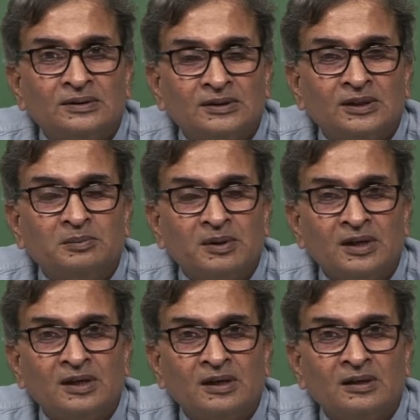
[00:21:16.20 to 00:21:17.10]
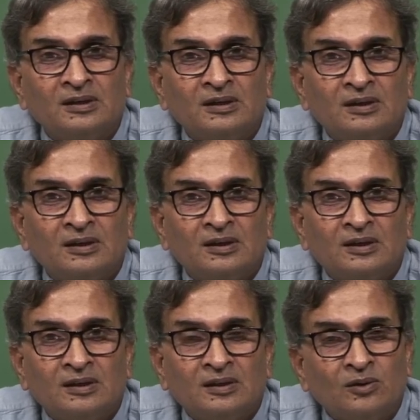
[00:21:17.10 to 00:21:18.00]
Is this material
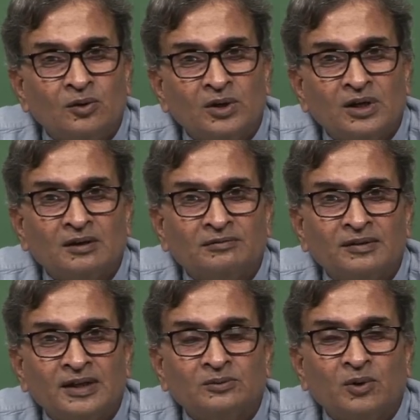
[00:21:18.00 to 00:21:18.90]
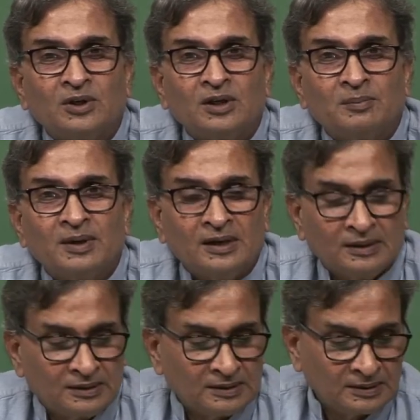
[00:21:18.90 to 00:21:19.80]
good enough as water
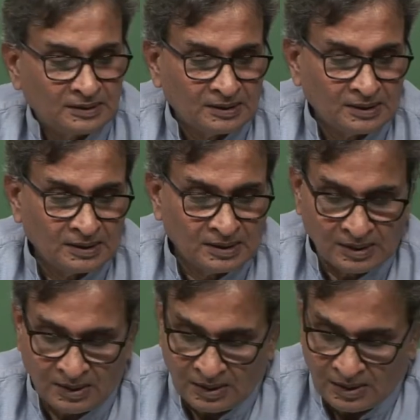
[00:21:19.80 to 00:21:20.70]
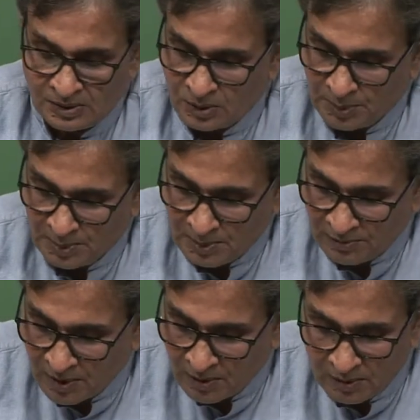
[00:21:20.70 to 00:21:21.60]
repellent? So, people
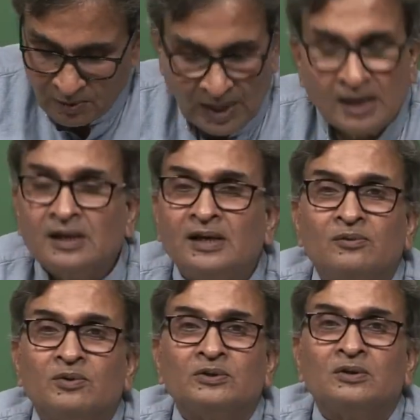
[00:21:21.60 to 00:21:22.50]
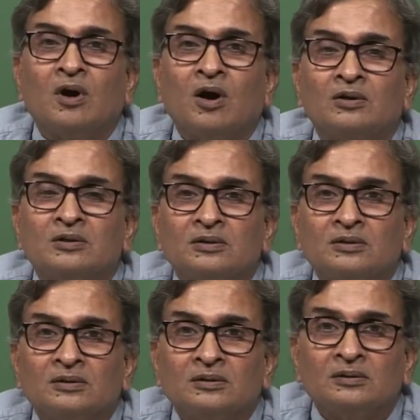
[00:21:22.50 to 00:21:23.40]
found, well, it was not
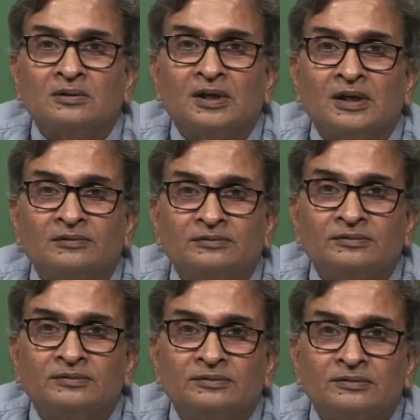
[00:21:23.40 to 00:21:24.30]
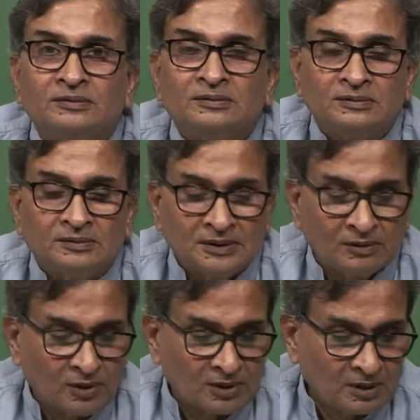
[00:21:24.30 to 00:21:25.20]
good enough as
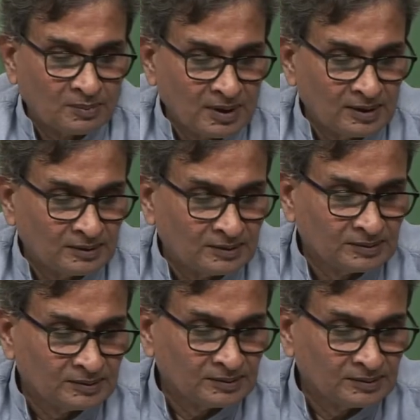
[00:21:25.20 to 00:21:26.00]
a water repellent.